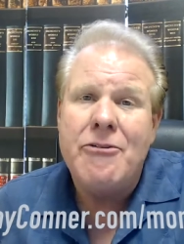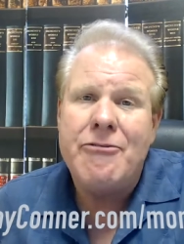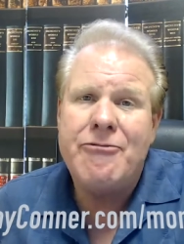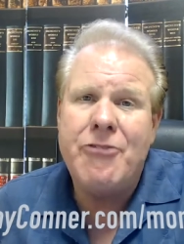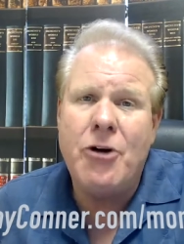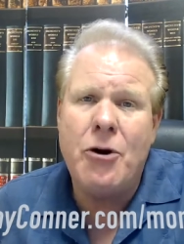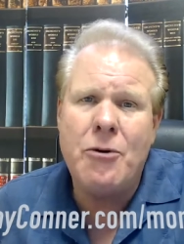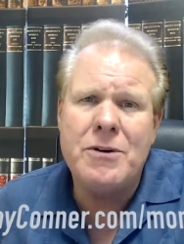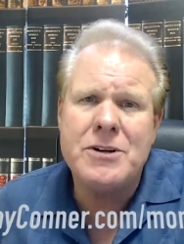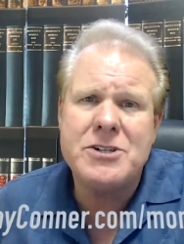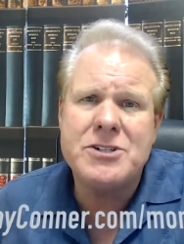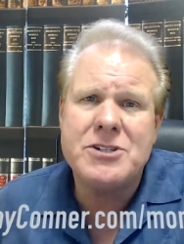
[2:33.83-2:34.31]

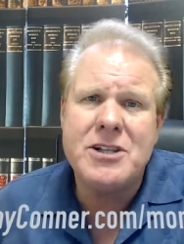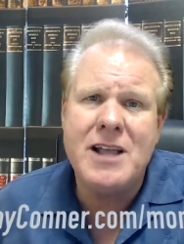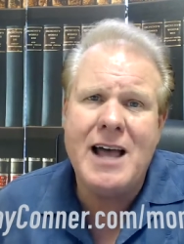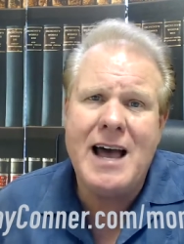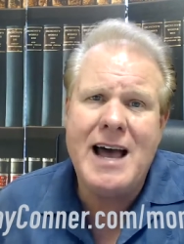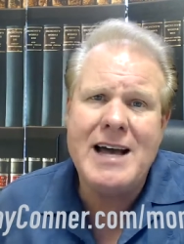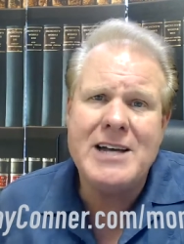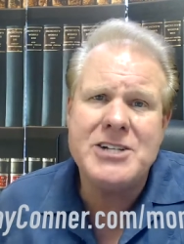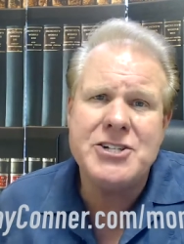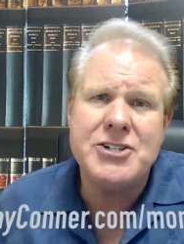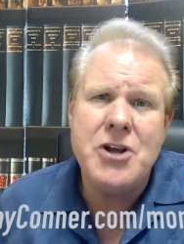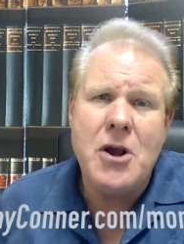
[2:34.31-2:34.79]
forward
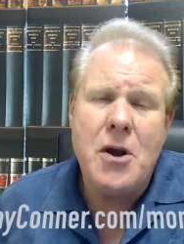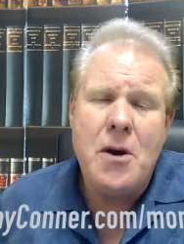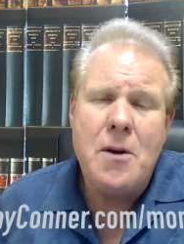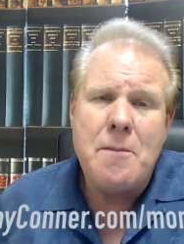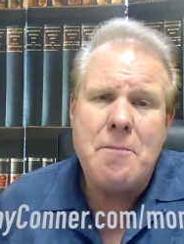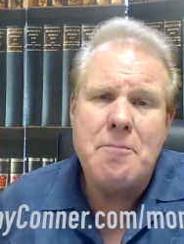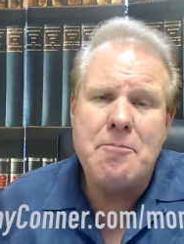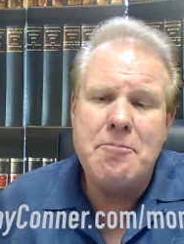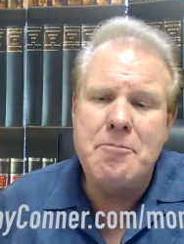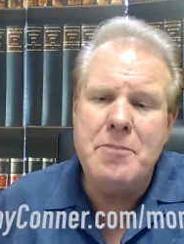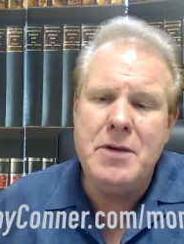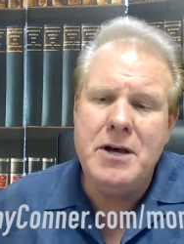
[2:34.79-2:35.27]
slash
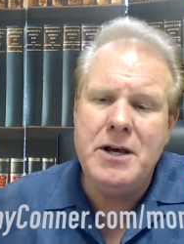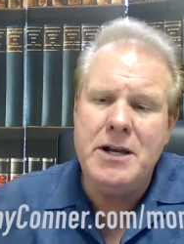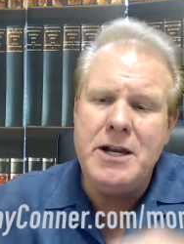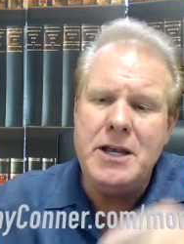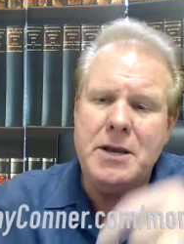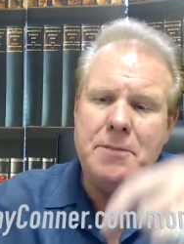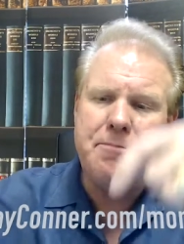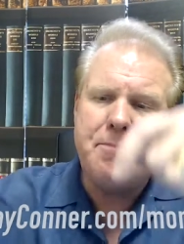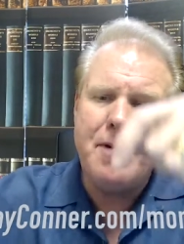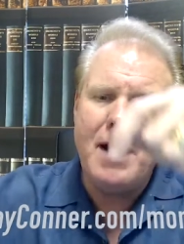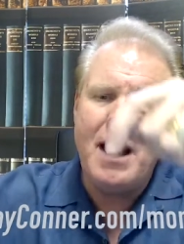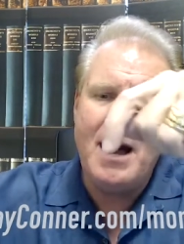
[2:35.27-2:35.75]

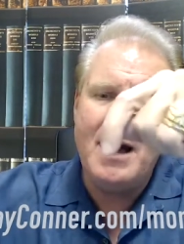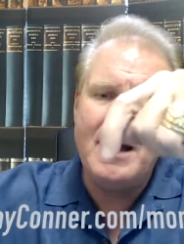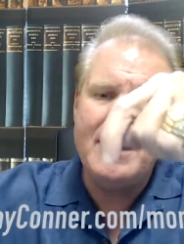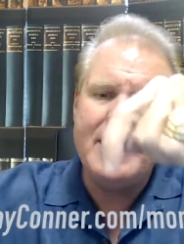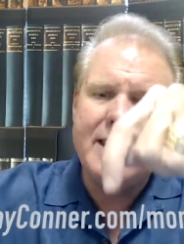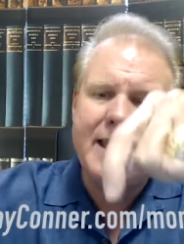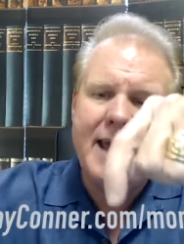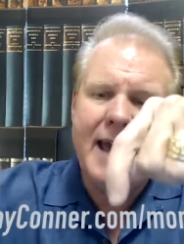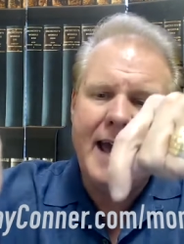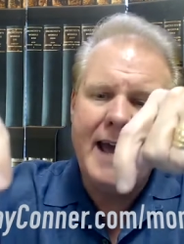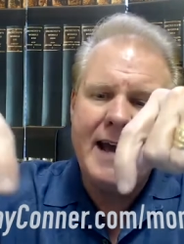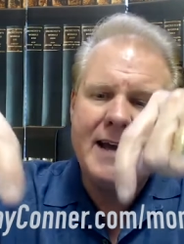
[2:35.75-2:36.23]
money
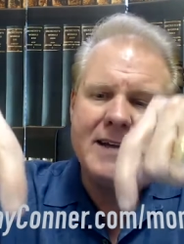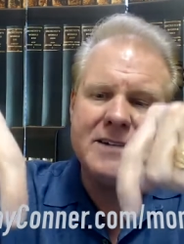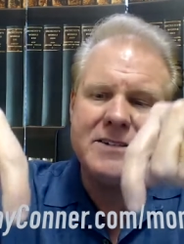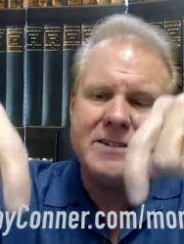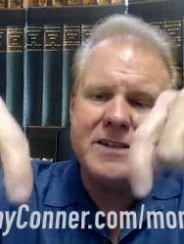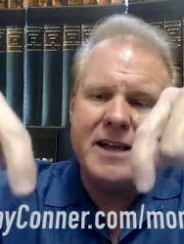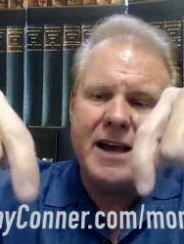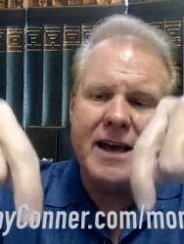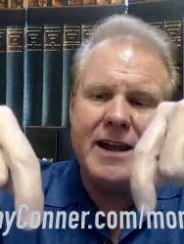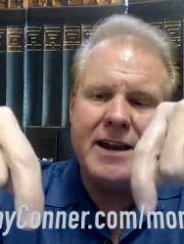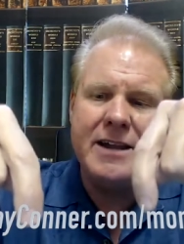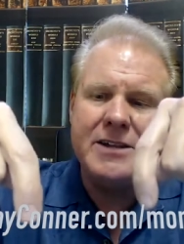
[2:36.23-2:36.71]

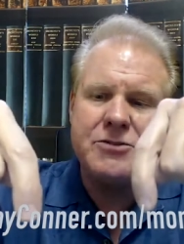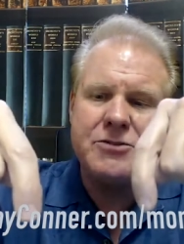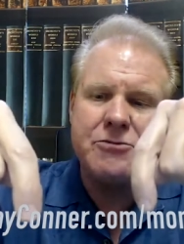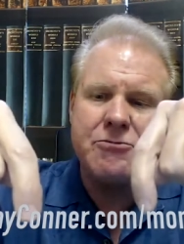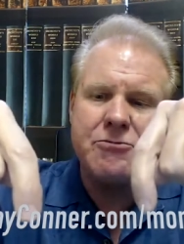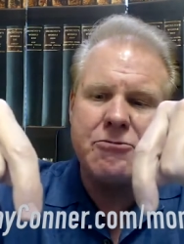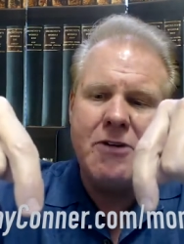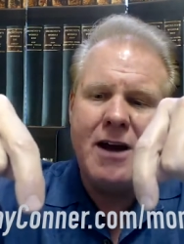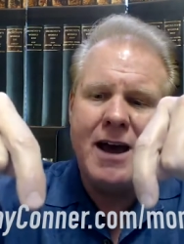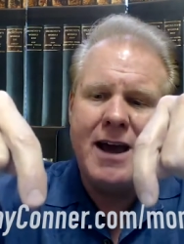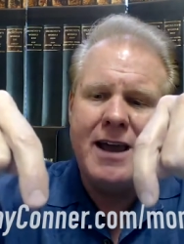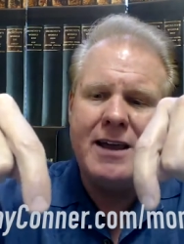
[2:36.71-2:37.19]
podcast, and it's
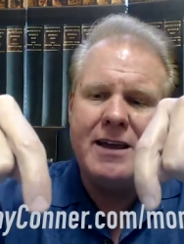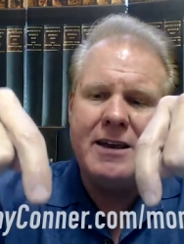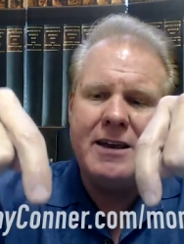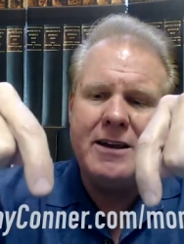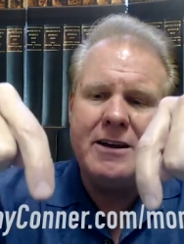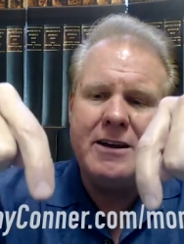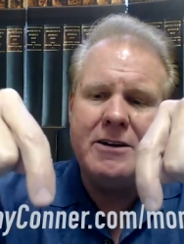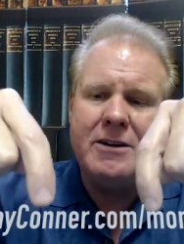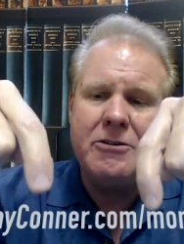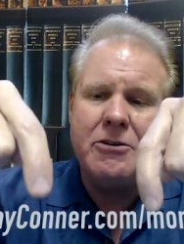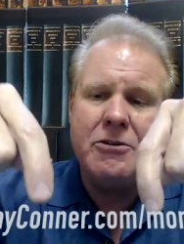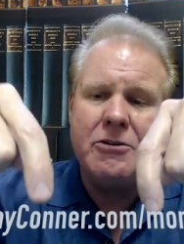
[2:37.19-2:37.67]
right
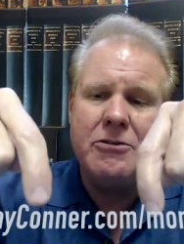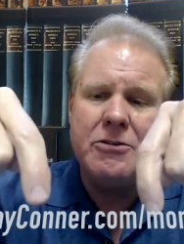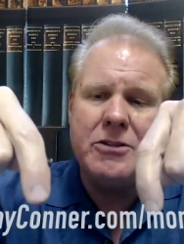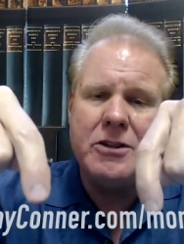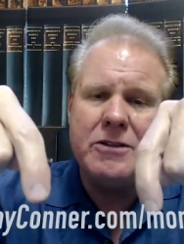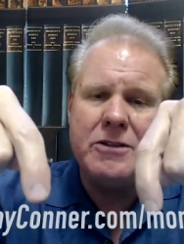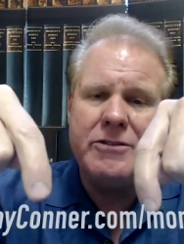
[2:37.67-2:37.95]
here on the